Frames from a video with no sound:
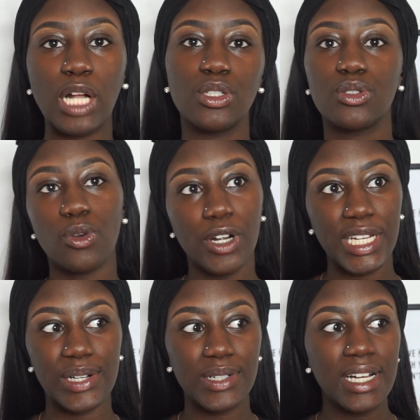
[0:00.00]

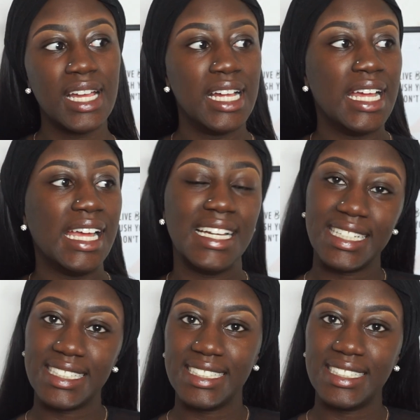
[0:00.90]
tutorial,
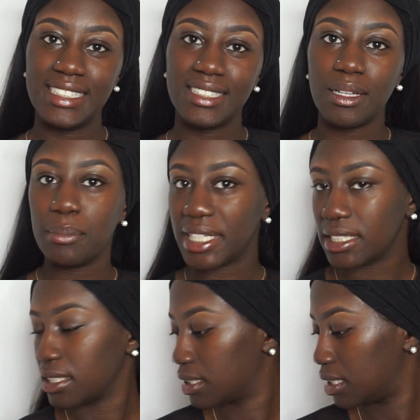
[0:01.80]
and
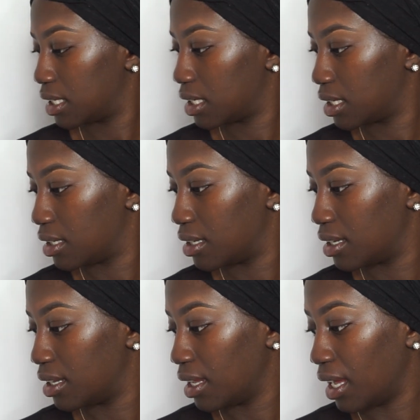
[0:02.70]
basically
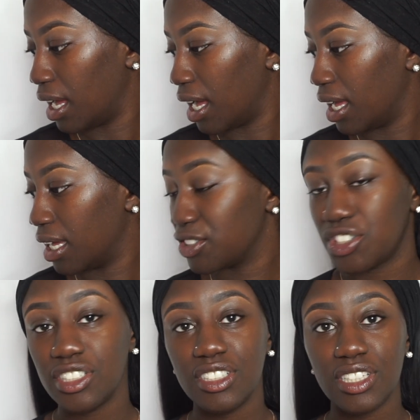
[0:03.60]

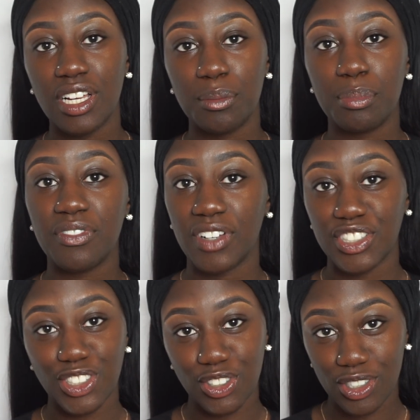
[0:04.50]
she's a
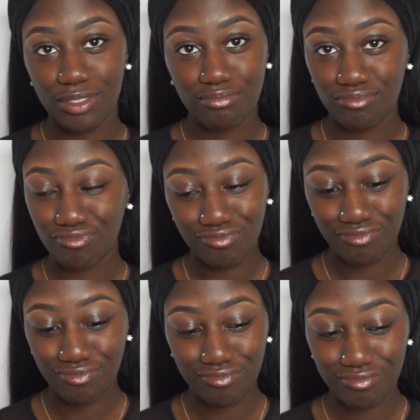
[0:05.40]
professional.
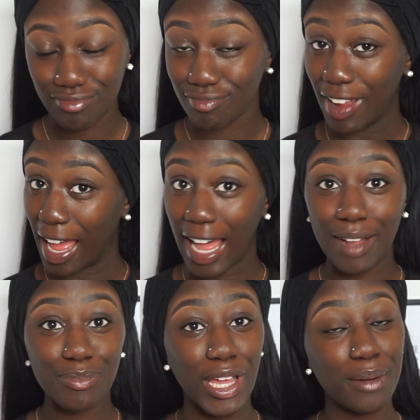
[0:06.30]

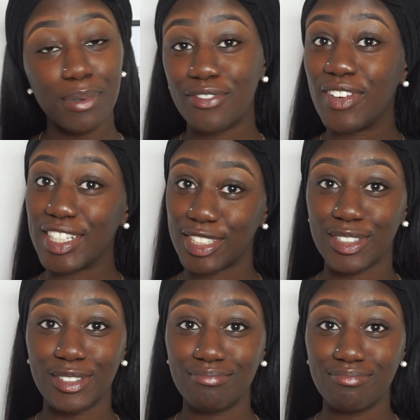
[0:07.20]
I'm not a
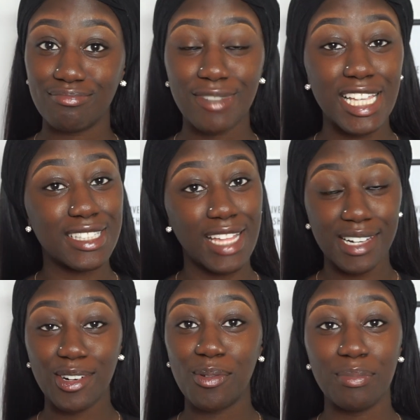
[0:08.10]
professional. It's
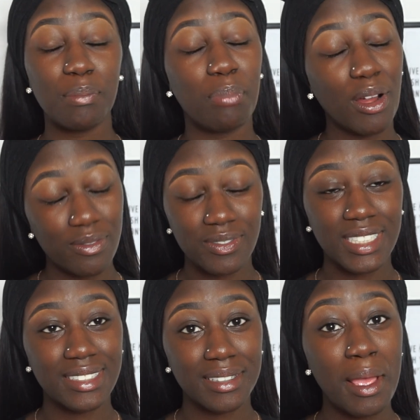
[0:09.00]
not gonna be
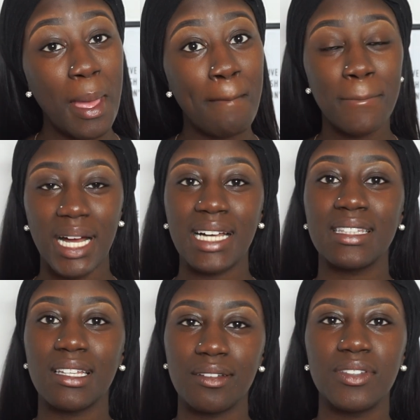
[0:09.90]
perfect, but I
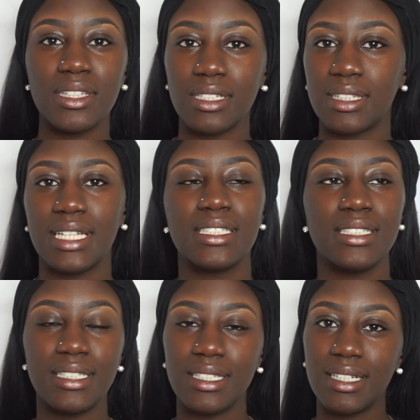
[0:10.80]
love the look that
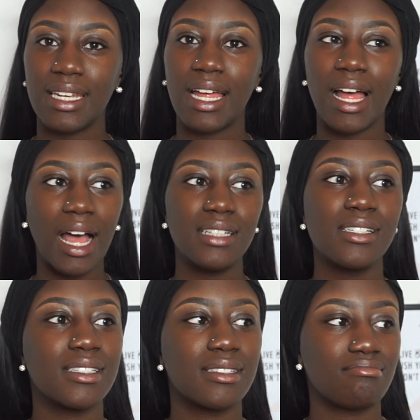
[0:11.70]
she did, and
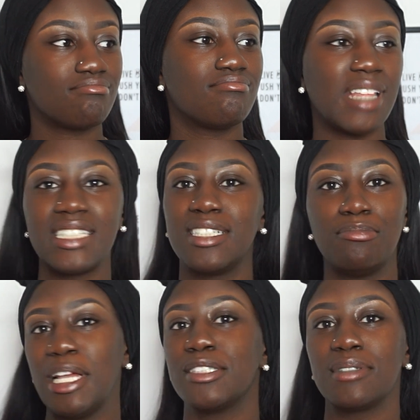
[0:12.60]
that just
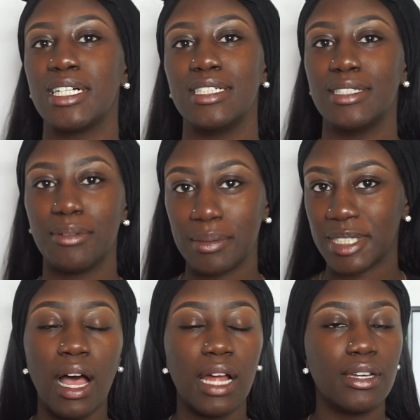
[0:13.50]
bangs with her, you know what I'm
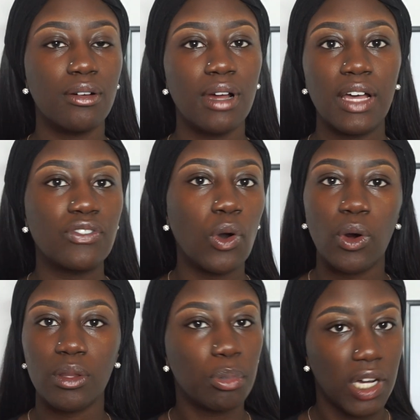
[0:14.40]
I don't have
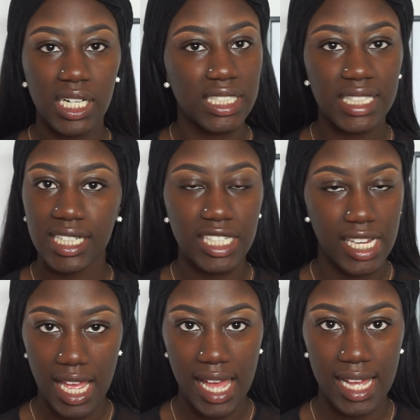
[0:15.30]
all the products that she
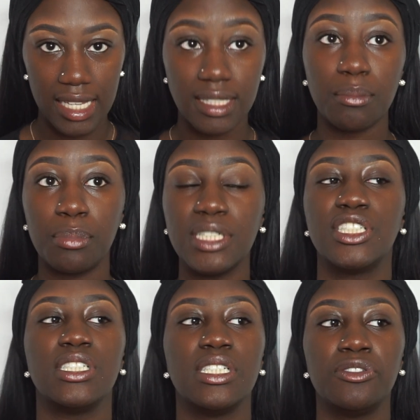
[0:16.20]
has, but
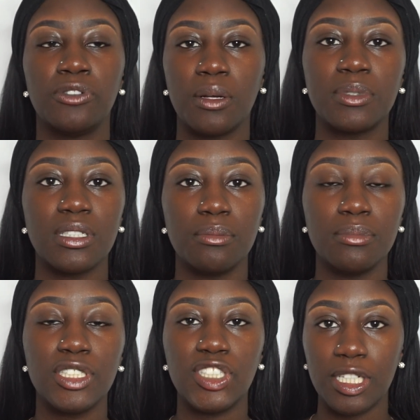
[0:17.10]
she did drop
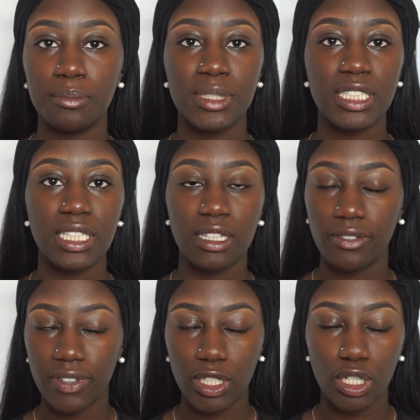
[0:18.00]
some gems in the
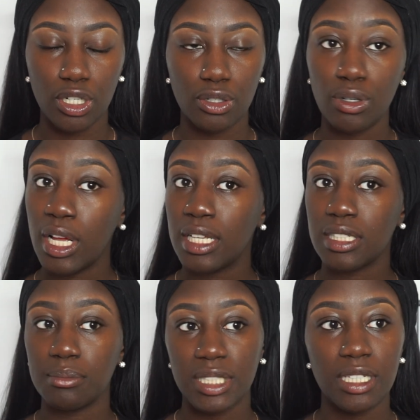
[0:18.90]
video,
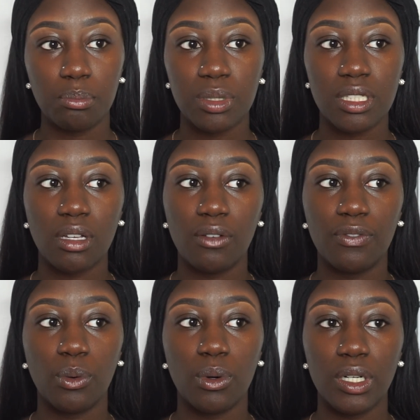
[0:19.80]
some tips
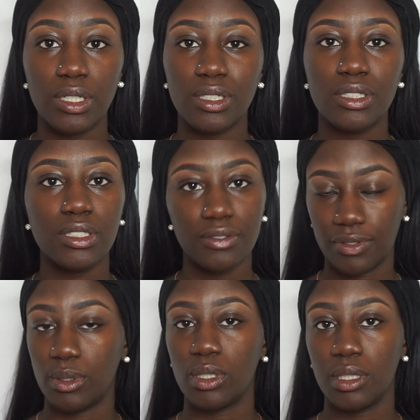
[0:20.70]
for
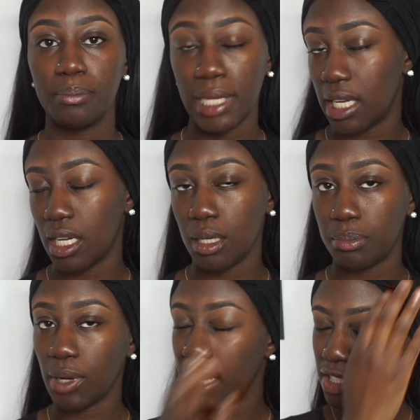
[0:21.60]

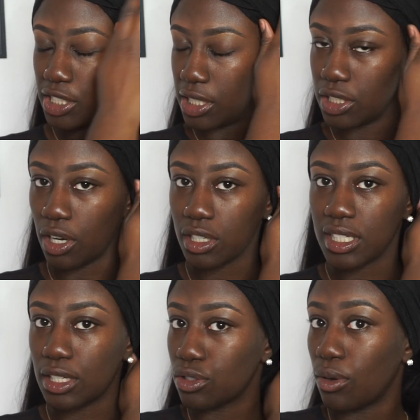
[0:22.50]
makeup, and she is dark
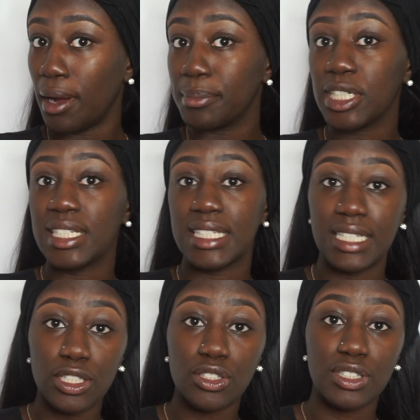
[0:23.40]
skinned, so I'm gonna
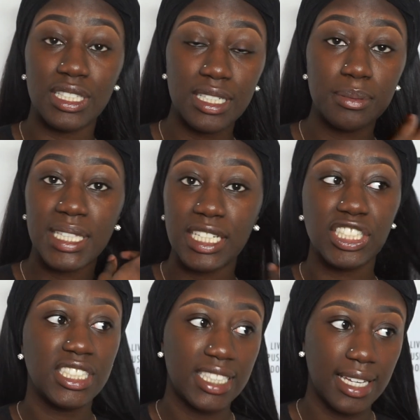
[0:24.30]
stick to the tips that
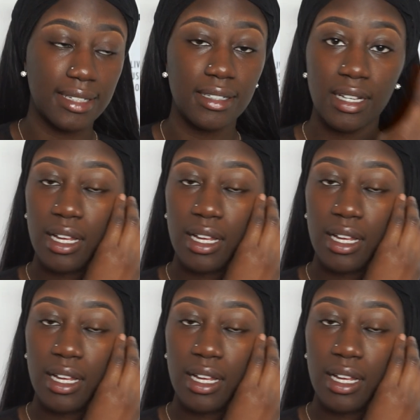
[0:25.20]
she said